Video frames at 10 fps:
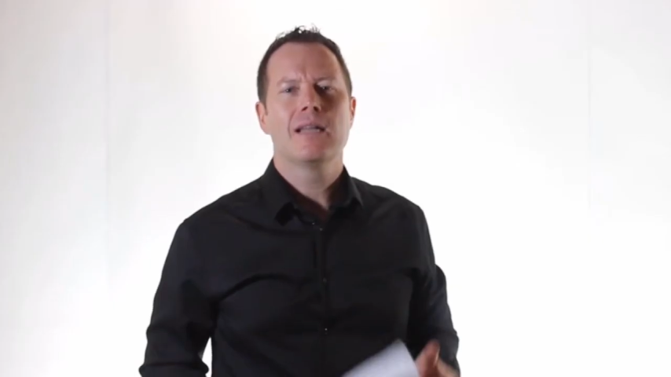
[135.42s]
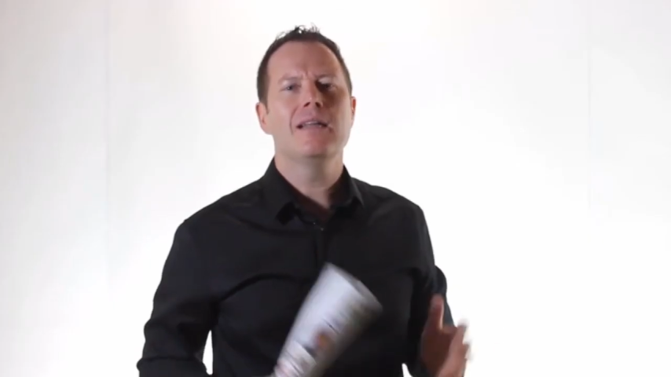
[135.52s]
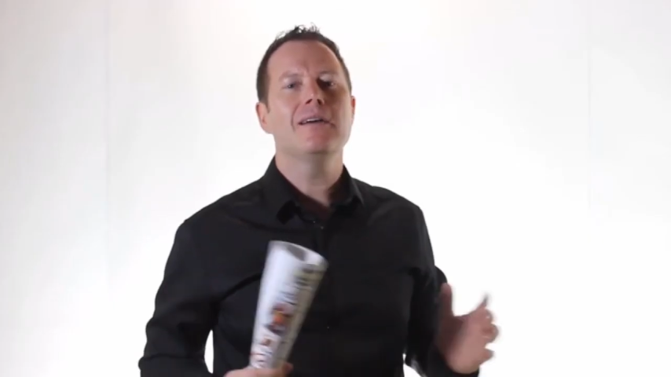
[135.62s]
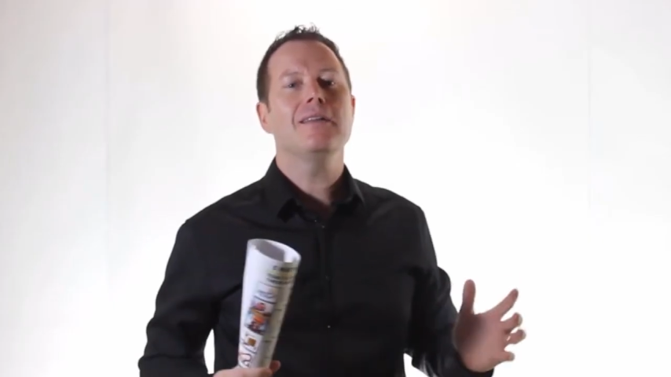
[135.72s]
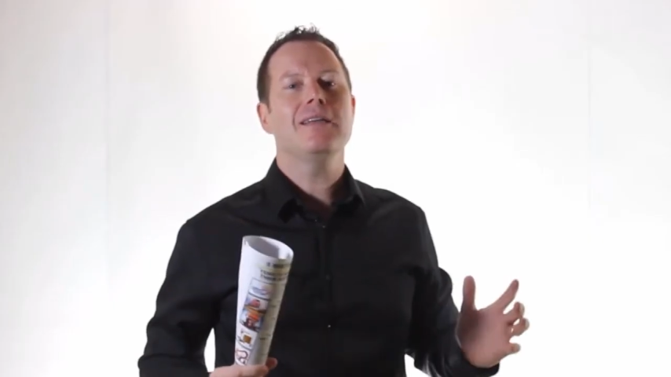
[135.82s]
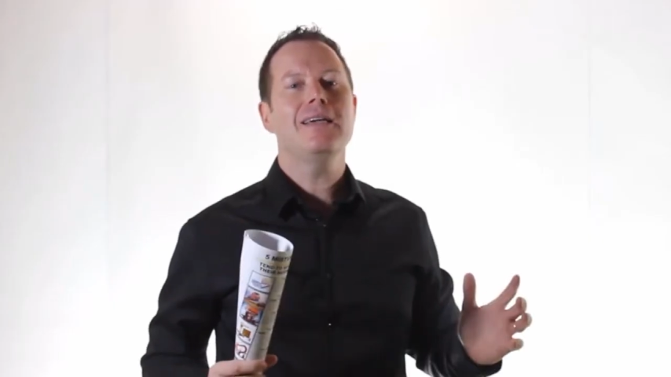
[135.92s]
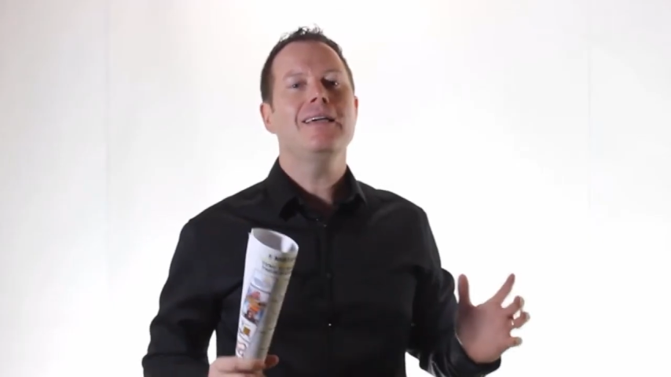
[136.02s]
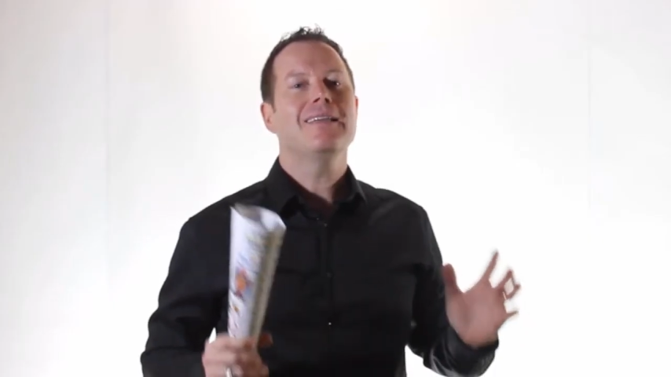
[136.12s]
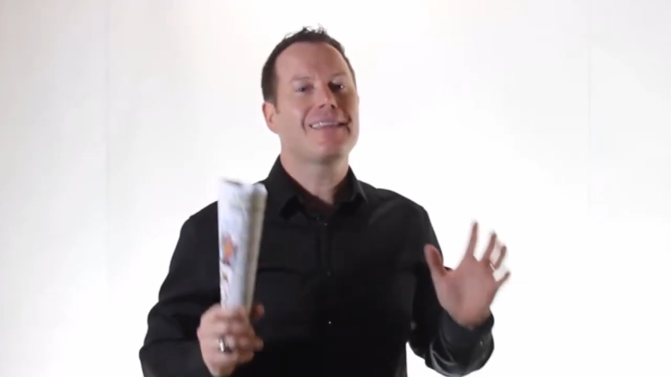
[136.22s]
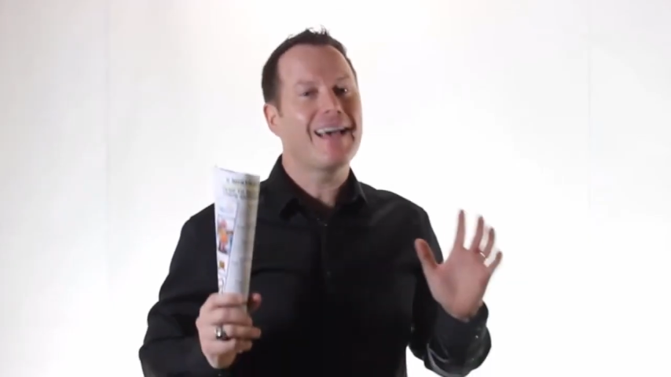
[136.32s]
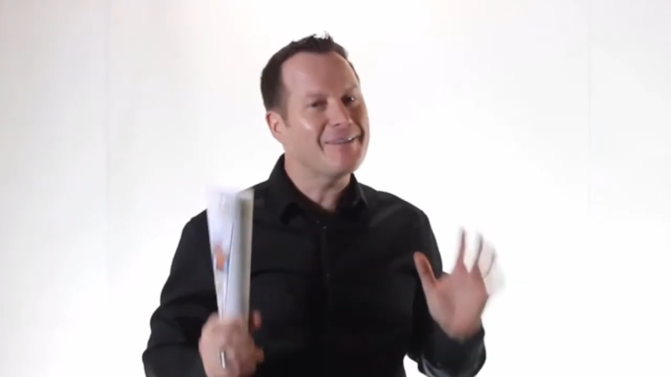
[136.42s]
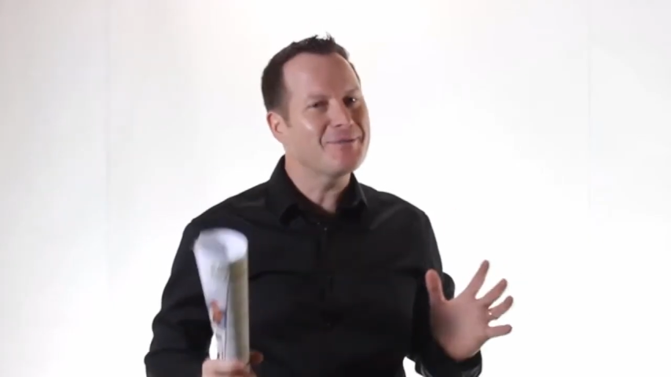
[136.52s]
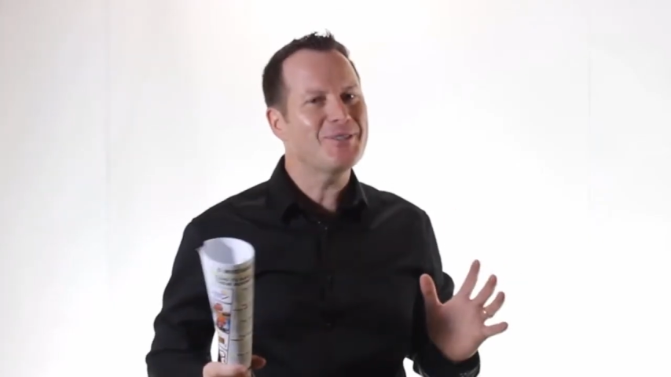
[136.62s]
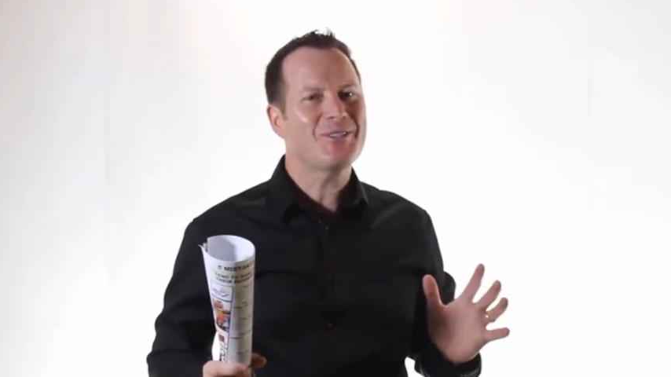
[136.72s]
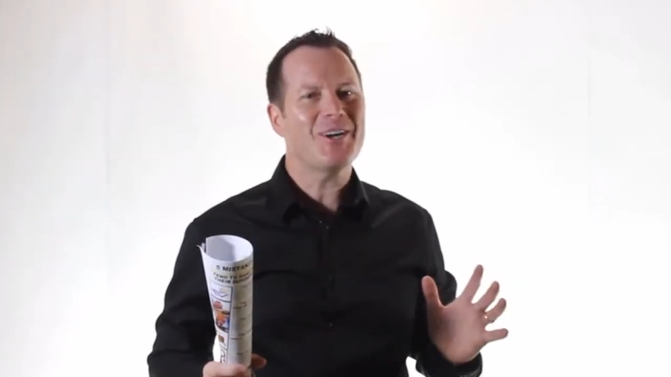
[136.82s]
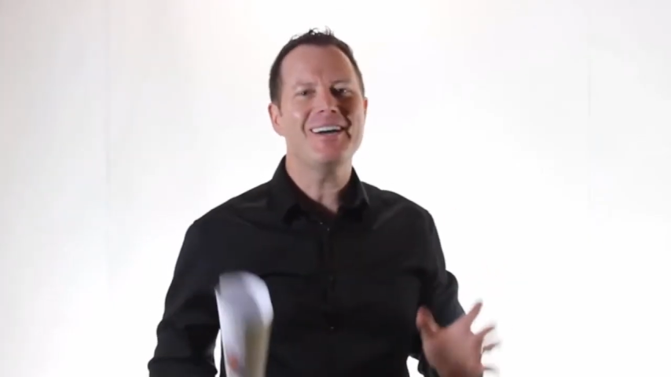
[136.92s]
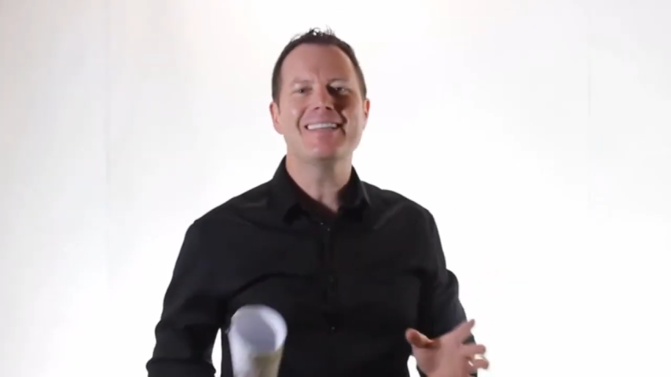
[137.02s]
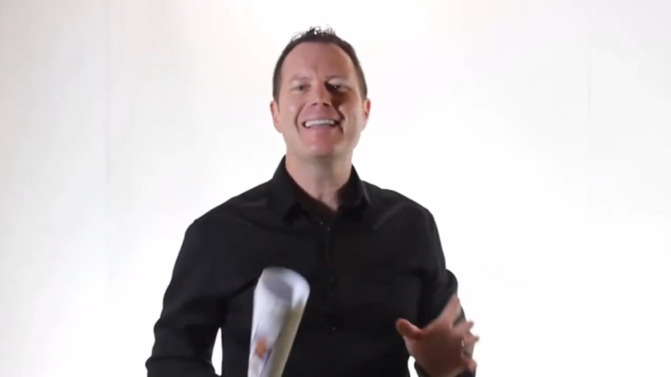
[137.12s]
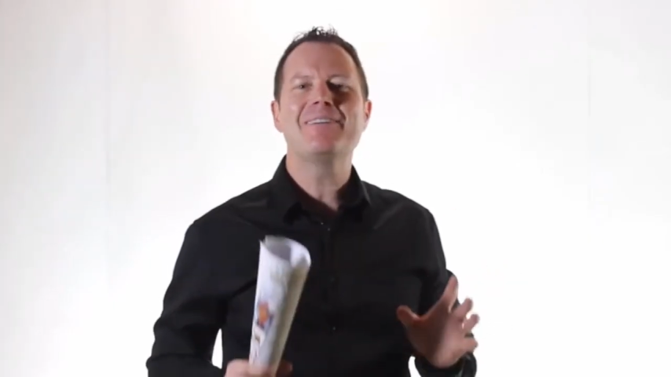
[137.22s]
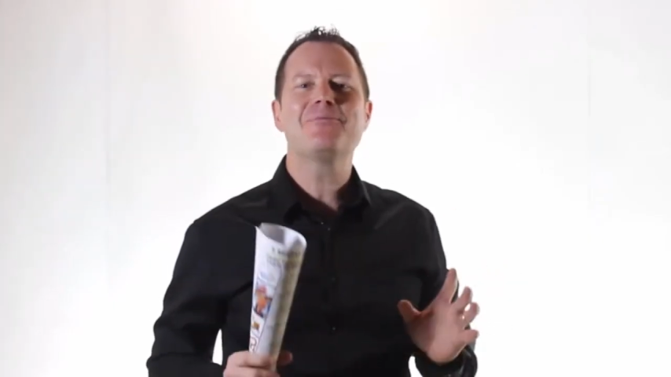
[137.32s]
Clearly, that was
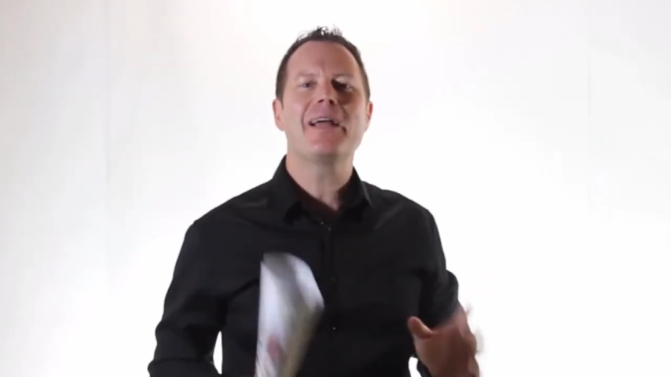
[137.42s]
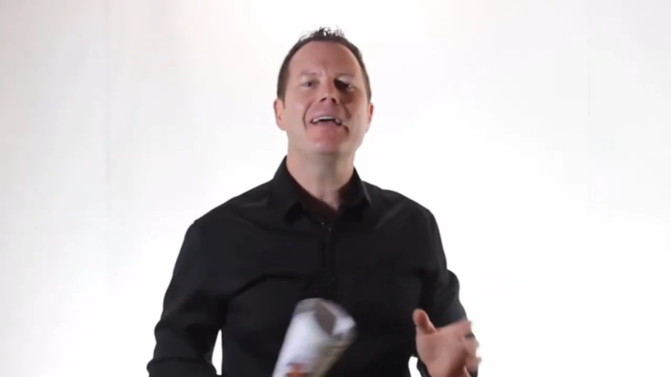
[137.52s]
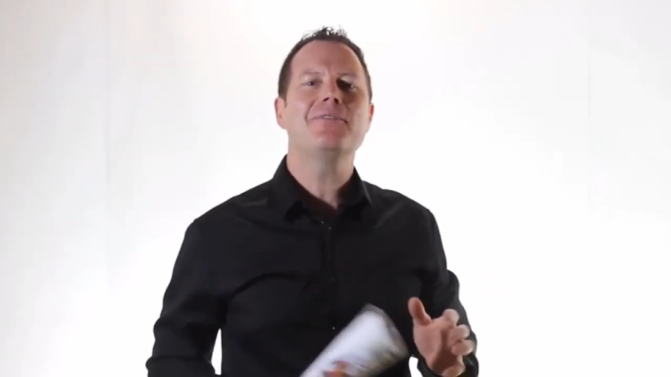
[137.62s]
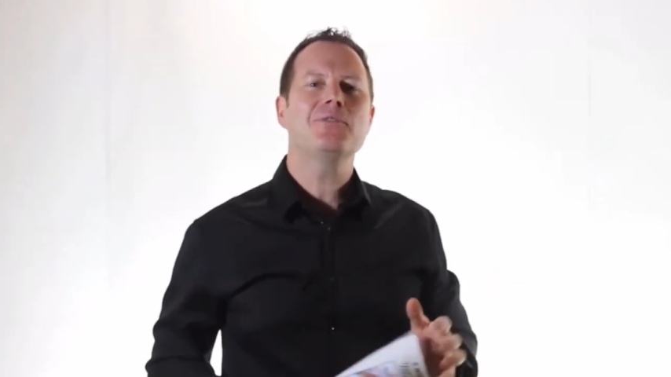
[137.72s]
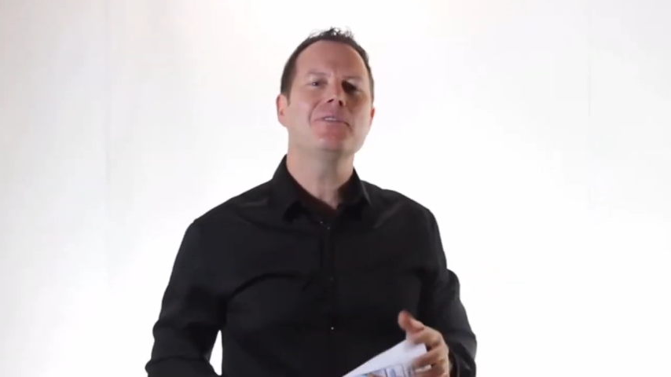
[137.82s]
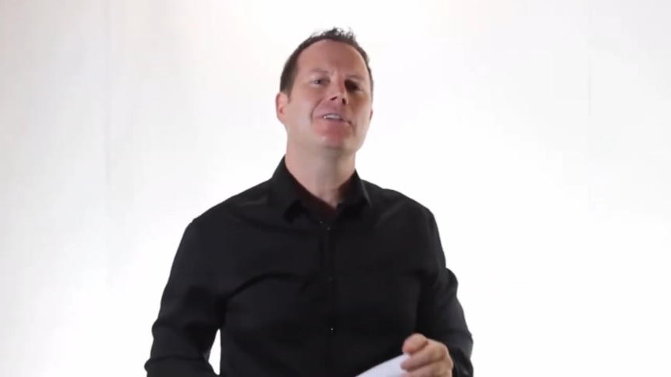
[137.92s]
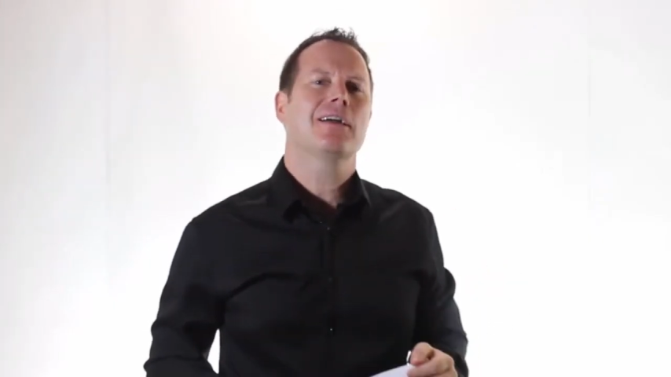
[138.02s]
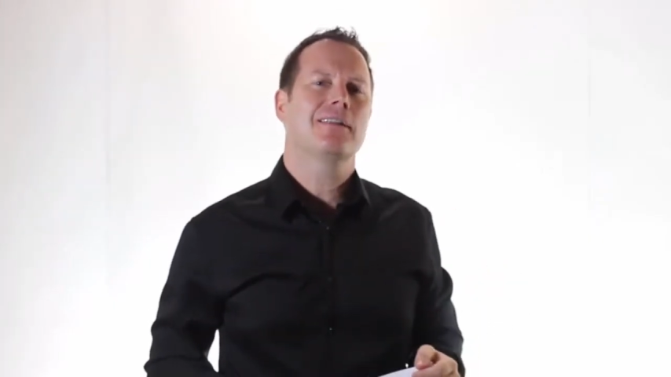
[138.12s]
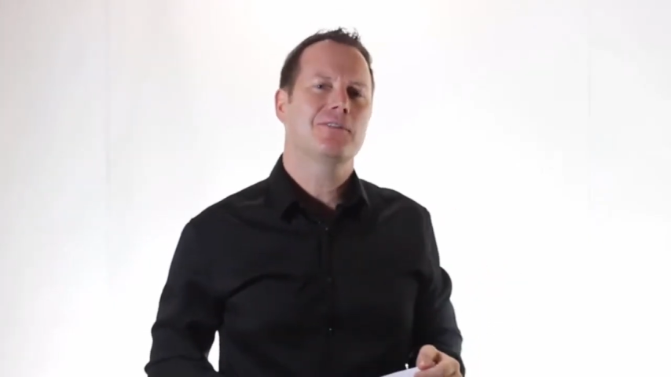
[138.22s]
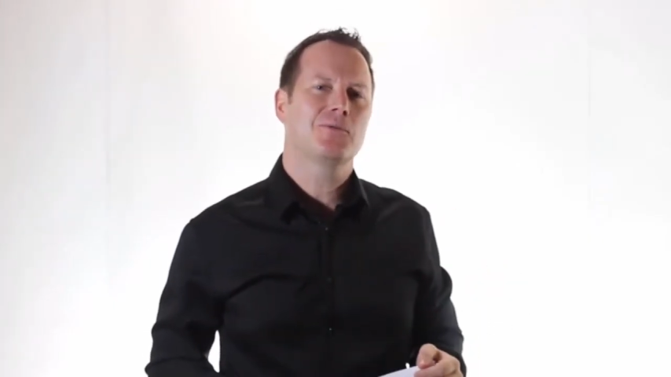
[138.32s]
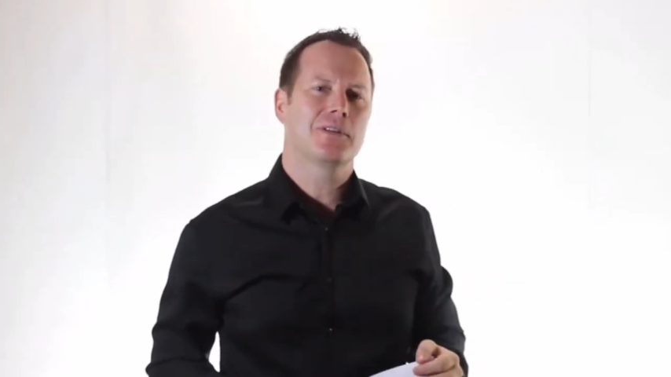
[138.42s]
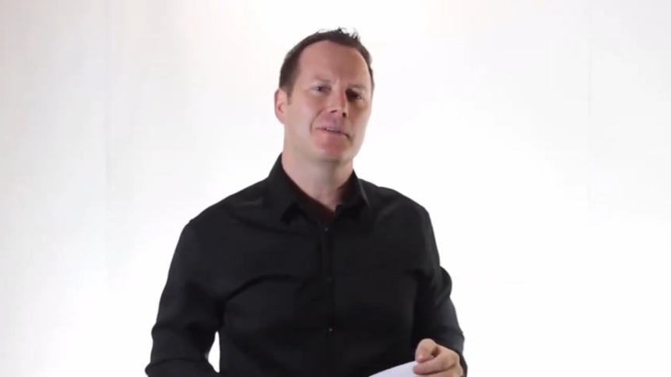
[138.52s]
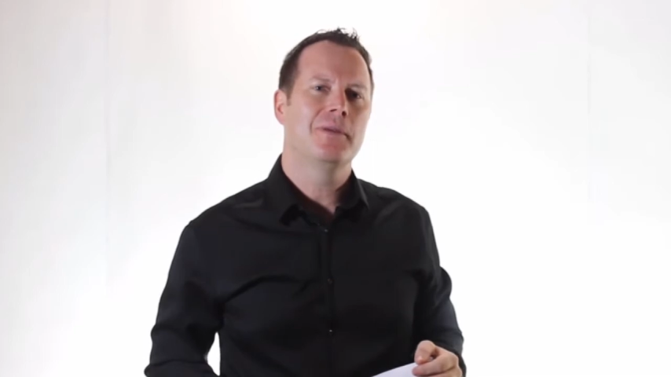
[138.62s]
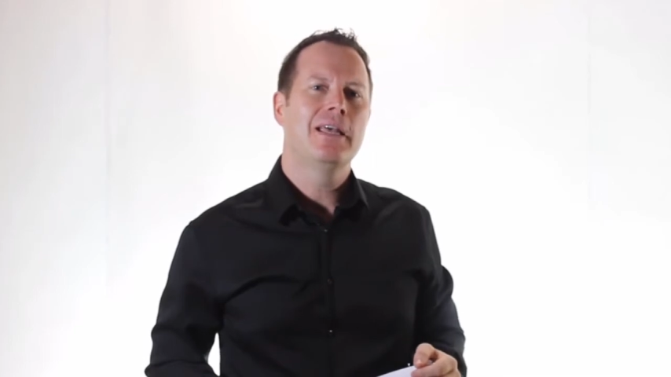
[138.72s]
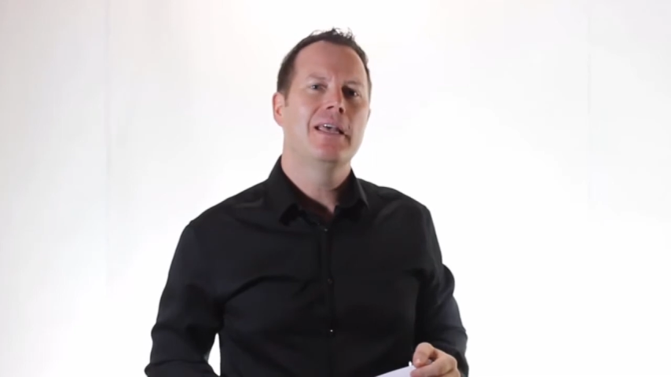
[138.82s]
John, and they ran through the checklist with him.